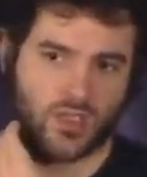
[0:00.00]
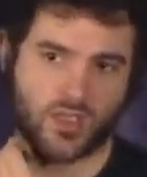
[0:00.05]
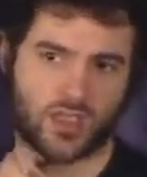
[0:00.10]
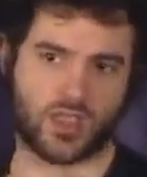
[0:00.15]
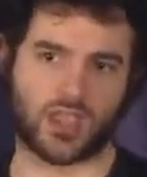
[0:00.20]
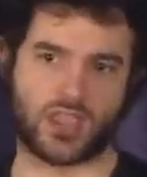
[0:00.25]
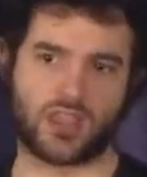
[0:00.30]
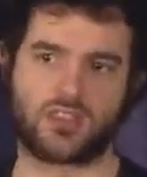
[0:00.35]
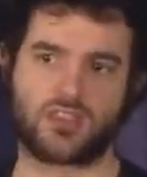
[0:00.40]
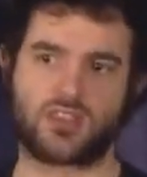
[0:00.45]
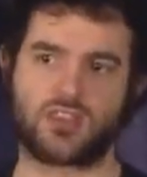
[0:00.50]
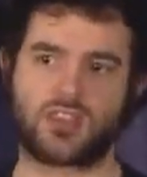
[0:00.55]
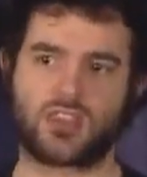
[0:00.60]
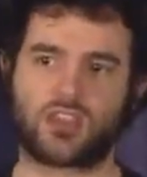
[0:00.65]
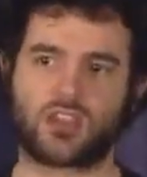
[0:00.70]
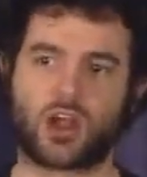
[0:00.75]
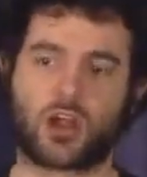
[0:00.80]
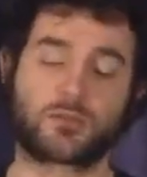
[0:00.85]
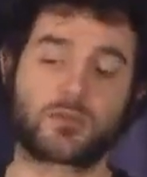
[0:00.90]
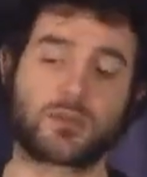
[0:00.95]
In
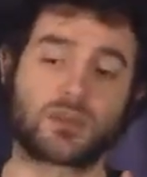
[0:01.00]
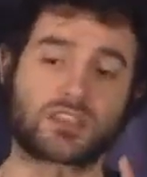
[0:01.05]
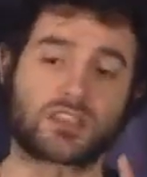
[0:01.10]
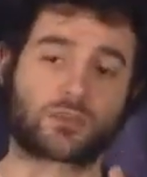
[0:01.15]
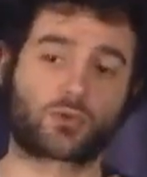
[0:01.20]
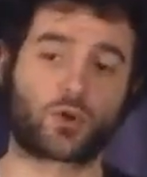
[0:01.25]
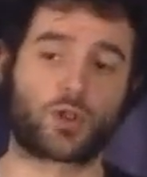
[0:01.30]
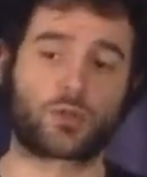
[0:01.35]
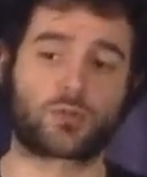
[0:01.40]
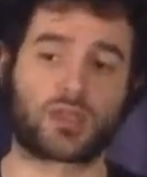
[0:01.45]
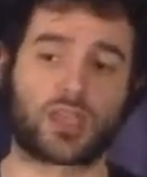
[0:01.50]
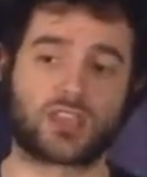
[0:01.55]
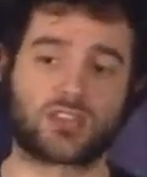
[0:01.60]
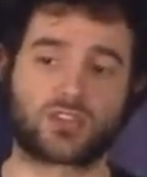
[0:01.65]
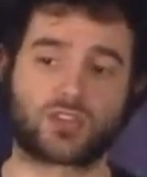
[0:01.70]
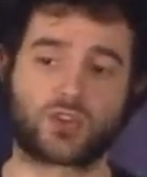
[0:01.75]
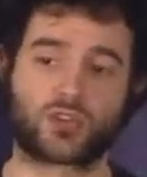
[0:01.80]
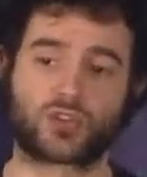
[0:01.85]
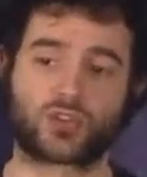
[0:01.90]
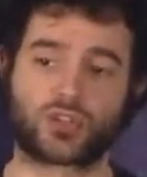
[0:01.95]
the optimistic rollup case,
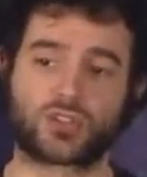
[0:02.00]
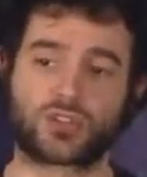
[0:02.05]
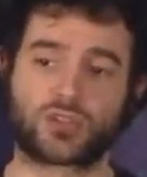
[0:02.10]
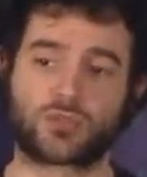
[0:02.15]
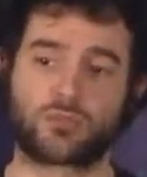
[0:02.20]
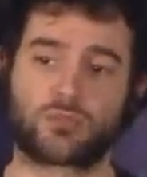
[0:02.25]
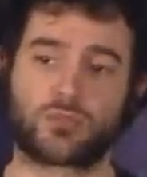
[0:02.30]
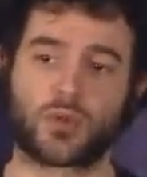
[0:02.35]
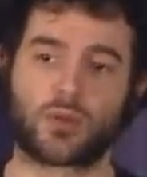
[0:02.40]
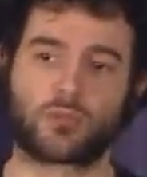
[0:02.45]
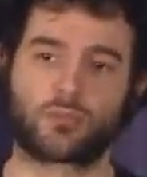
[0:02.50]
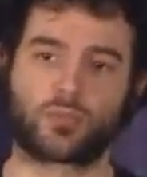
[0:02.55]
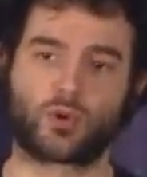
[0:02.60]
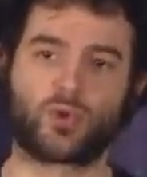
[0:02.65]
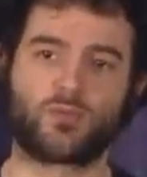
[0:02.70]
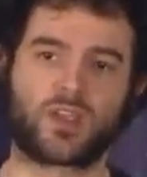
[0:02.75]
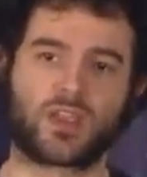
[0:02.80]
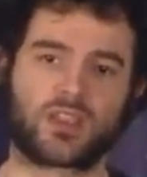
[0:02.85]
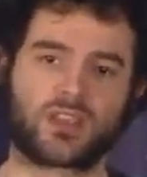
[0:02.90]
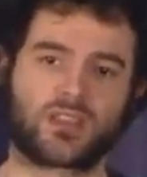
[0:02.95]
you're just
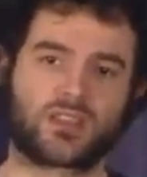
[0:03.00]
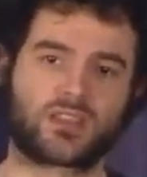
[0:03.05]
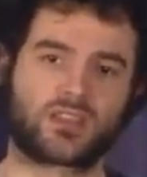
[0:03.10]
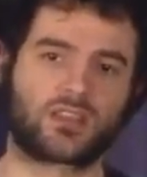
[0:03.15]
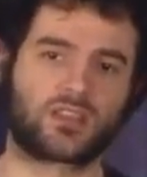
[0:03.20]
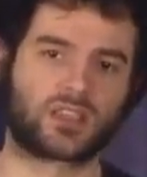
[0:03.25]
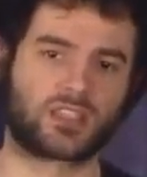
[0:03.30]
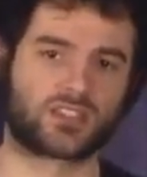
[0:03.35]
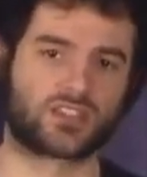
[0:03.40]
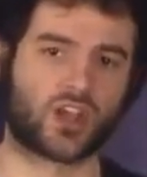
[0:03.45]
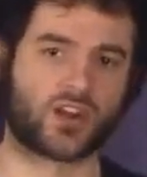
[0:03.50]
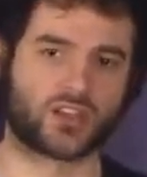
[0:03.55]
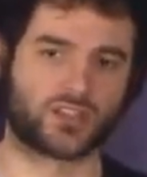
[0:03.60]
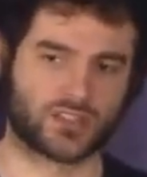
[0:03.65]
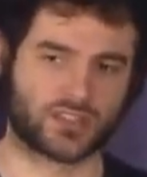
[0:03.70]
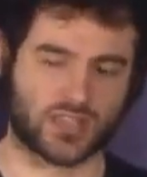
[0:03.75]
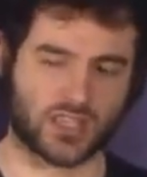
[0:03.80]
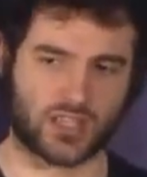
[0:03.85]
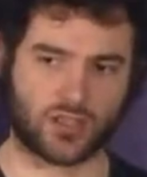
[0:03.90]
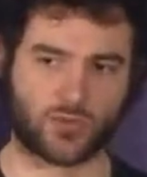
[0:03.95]
proving
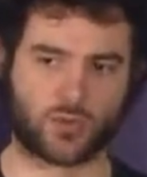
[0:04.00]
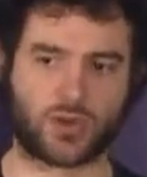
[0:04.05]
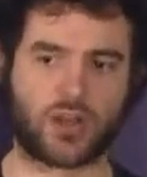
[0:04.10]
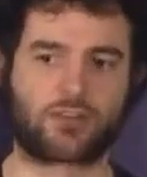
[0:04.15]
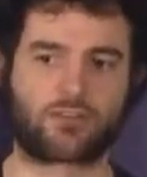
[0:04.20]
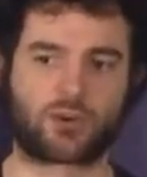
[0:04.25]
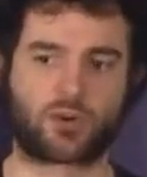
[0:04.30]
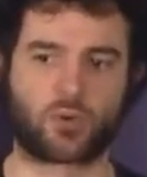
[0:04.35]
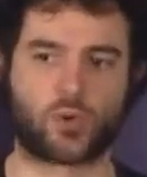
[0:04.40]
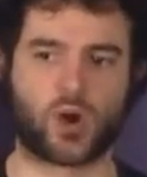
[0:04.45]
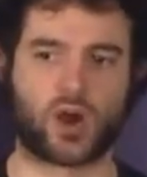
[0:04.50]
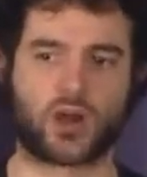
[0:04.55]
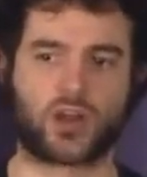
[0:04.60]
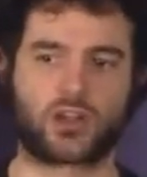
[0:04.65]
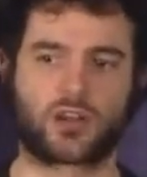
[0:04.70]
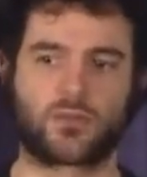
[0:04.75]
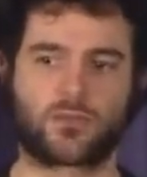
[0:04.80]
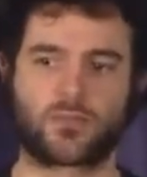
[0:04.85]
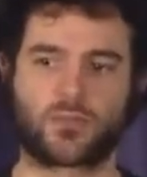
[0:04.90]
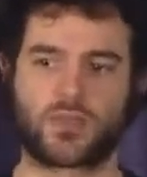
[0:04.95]
dishonesty whenever
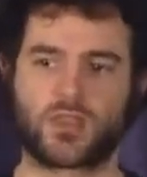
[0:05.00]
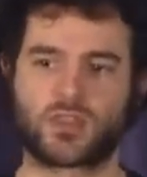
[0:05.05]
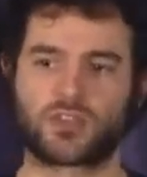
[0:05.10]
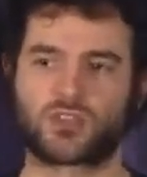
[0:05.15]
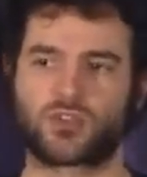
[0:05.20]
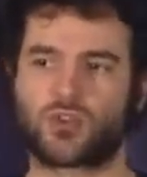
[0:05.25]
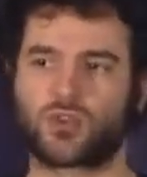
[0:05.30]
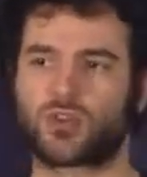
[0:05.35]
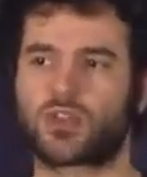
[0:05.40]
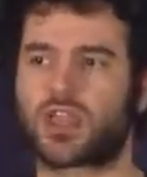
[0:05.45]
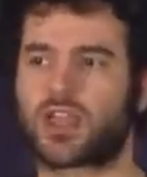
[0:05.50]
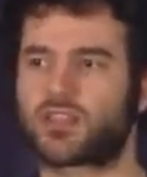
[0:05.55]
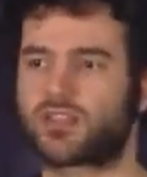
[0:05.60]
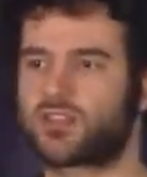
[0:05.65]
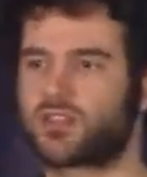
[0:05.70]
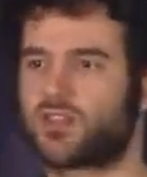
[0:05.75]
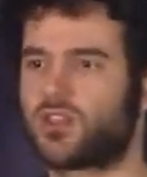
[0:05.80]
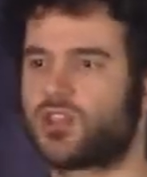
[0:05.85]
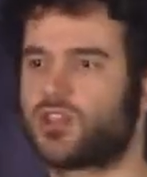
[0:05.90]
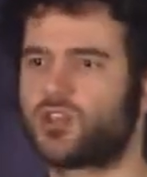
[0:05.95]
required. So you get
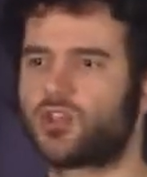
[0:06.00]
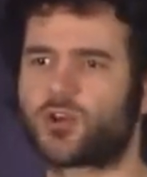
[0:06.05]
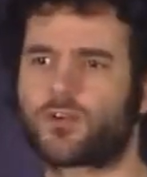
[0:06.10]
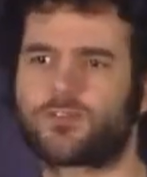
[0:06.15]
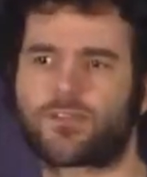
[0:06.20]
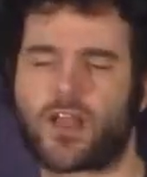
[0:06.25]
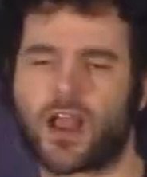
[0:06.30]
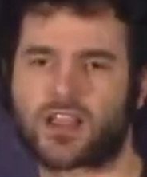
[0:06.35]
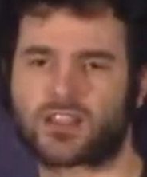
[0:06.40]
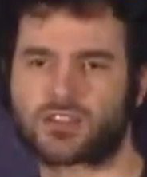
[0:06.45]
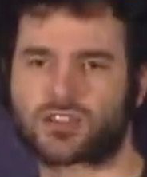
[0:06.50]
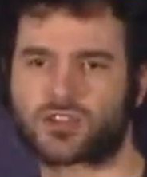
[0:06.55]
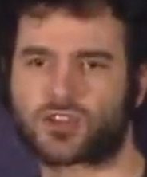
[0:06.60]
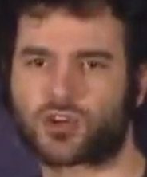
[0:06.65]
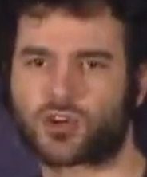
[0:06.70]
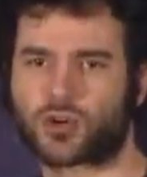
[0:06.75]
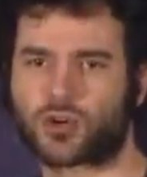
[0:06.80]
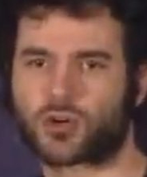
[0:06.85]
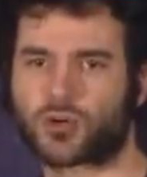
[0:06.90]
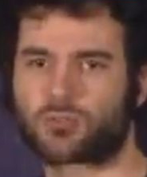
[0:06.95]
you know,
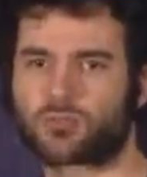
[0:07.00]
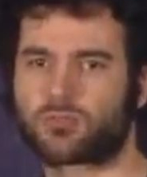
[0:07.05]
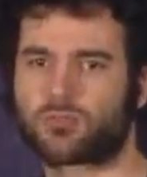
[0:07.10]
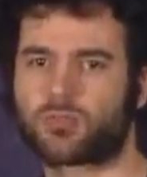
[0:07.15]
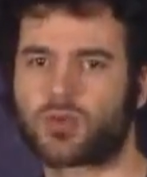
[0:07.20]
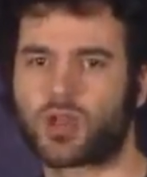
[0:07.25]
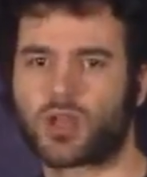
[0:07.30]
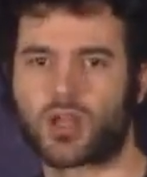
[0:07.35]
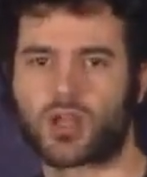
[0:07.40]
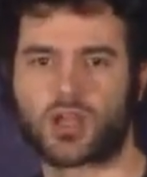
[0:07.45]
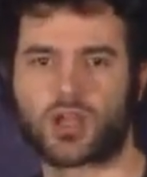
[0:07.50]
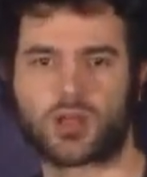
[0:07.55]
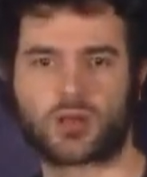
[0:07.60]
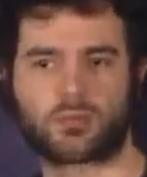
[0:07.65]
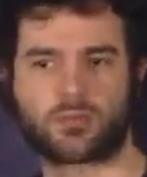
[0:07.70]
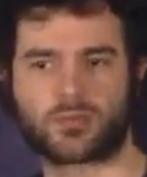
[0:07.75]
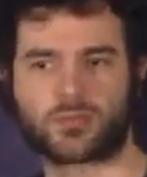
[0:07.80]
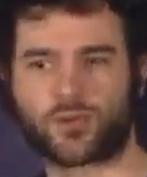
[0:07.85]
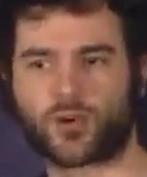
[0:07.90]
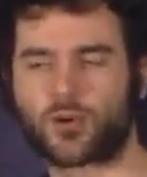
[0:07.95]
faster uh,
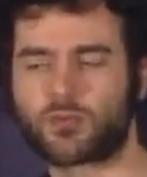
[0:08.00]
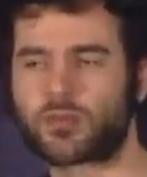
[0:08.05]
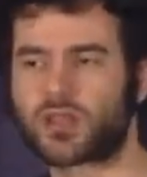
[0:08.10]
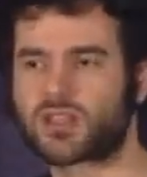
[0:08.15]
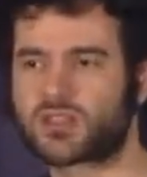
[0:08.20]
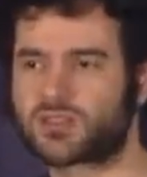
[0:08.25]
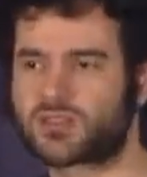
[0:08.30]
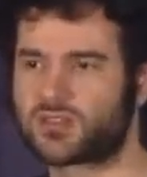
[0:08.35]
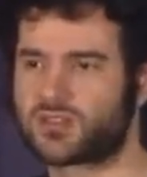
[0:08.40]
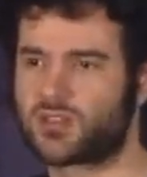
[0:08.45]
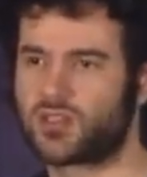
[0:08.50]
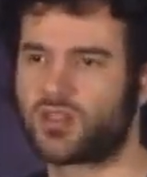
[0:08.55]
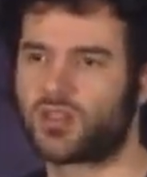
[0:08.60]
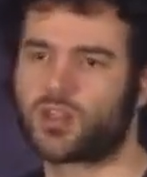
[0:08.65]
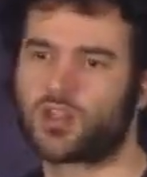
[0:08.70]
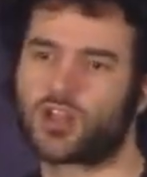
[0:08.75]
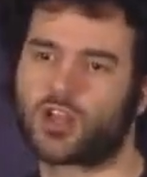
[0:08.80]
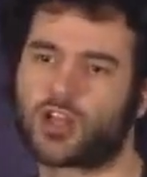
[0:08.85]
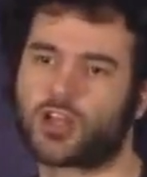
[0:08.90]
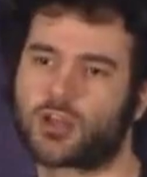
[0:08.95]
performance,
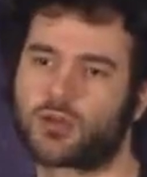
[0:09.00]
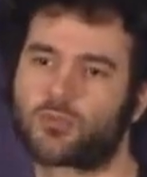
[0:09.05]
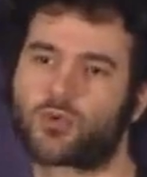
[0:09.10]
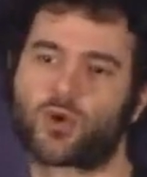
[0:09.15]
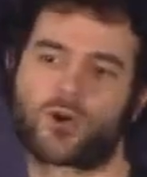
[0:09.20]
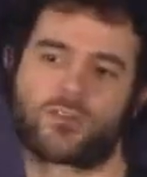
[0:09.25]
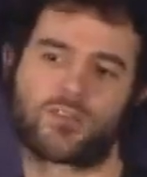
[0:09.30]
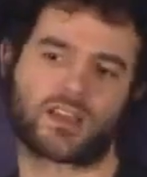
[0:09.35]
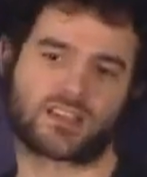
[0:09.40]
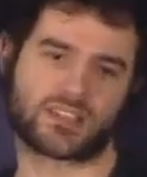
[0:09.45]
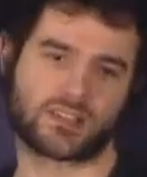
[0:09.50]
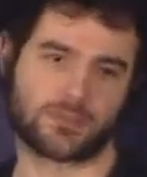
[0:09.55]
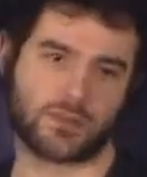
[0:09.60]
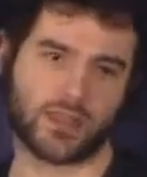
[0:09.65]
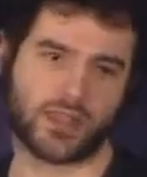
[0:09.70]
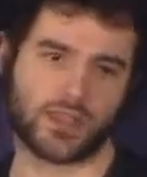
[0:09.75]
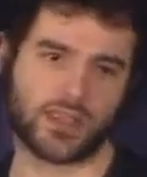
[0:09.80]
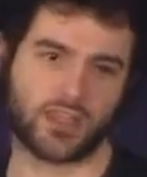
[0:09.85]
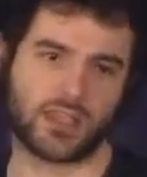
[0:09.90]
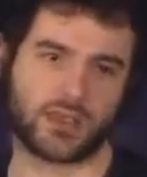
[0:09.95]
uh, more
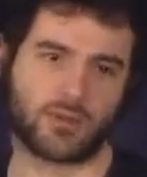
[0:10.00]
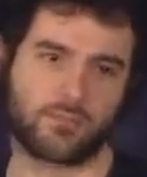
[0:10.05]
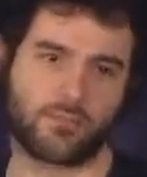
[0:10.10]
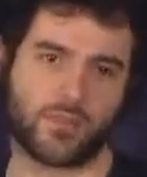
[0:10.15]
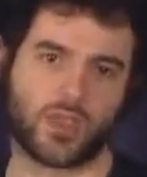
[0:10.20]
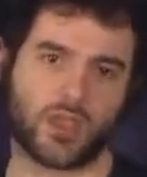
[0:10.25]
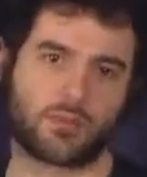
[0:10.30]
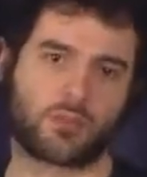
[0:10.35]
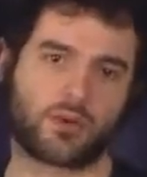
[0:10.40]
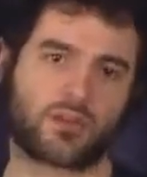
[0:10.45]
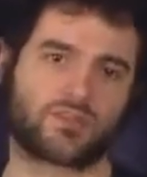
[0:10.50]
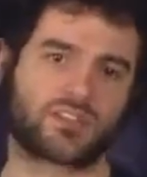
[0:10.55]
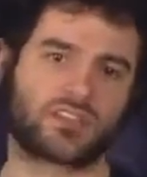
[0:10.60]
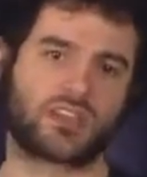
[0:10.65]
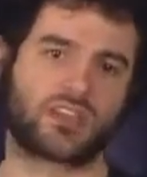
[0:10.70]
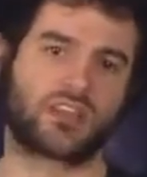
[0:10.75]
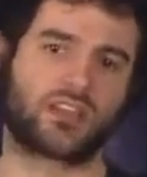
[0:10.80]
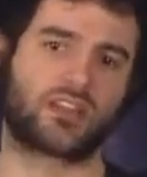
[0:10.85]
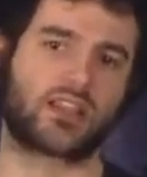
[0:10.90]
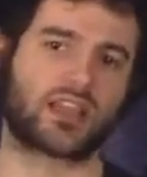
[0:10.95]
flexibility, but
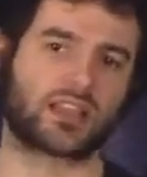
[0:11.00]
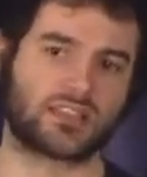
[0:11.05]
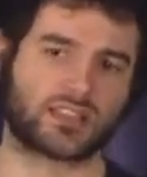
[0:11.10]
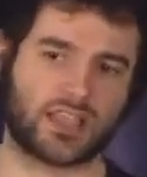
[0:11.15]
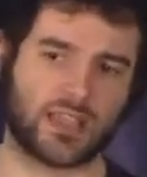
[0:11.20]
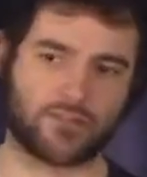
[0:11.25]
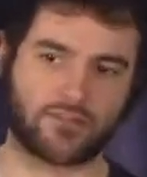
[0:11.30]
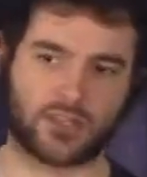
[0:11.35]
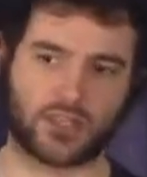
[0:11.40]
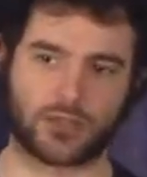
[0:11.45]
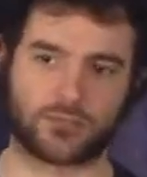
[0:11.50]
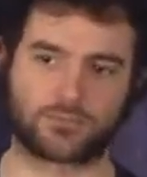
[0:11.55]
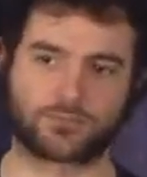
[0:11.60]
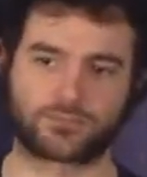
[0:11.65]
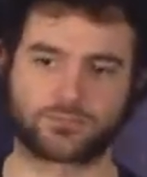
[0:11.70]
obviously less safety.